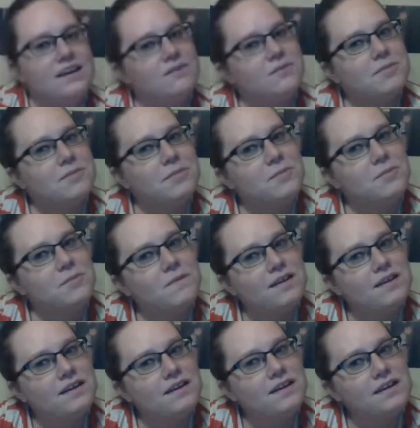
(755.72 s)
remember
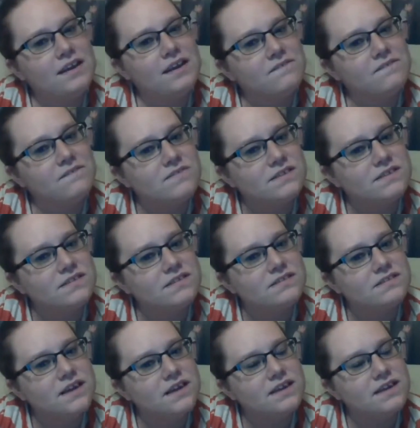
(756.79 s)
what I gave
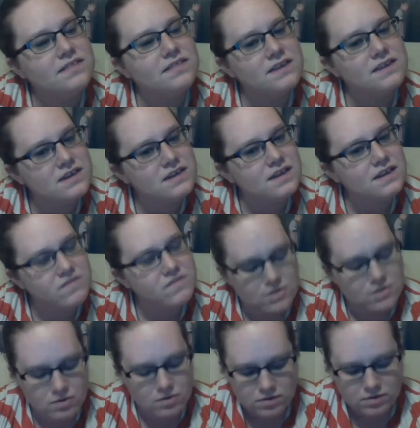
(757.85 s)
this. I think I gave it a
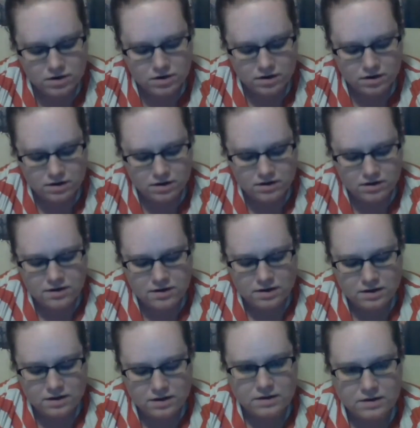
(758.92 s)
whole heart.
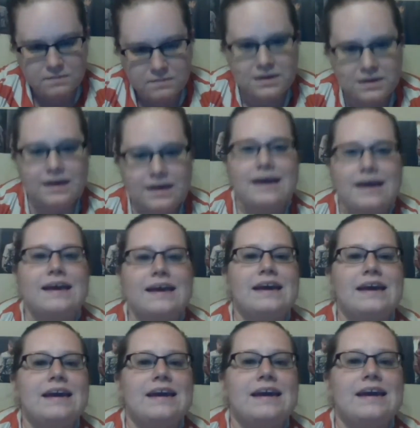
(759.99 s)
Um,
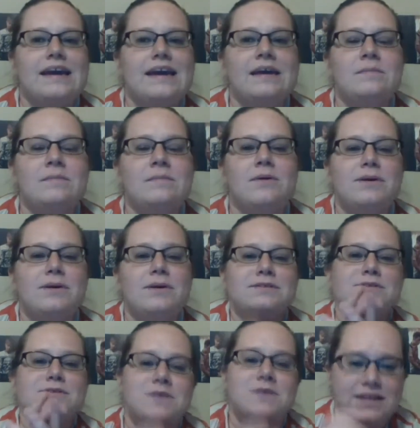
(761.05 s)
I am
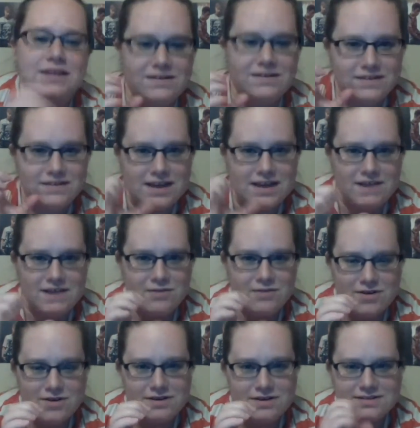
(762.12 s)
also going to give it a half
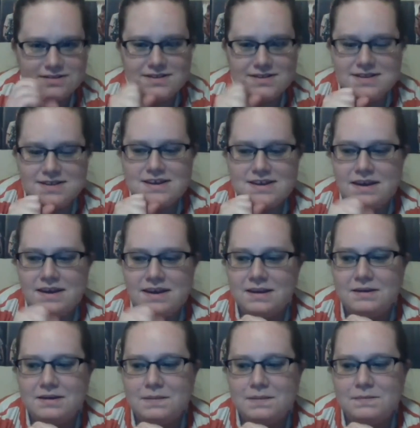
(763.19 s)
heart,
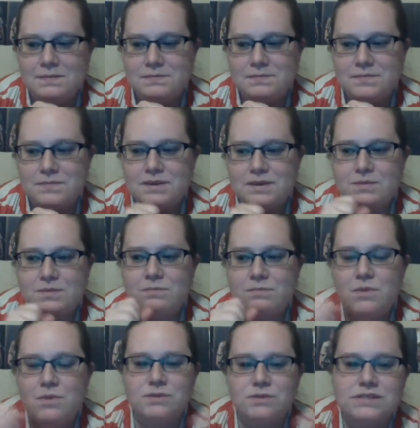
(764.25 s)
um,
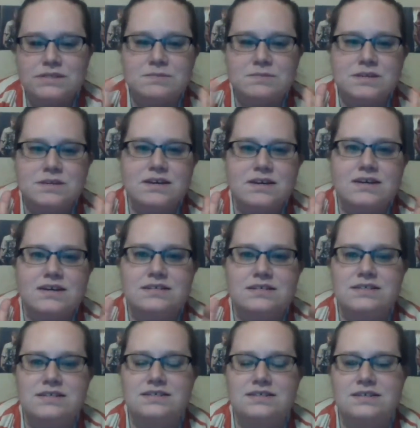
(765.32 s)
mostly
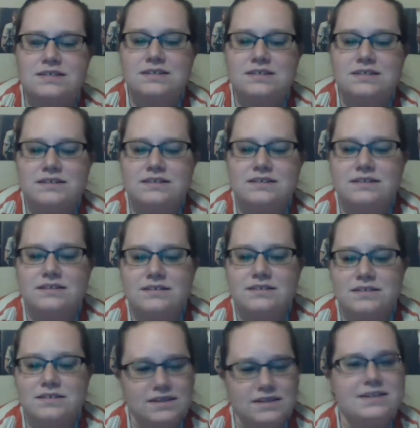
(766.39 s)
because
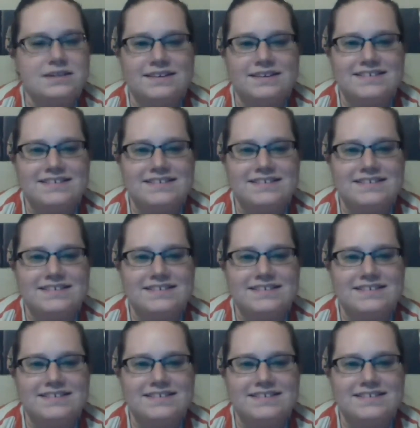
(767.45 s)
the ending.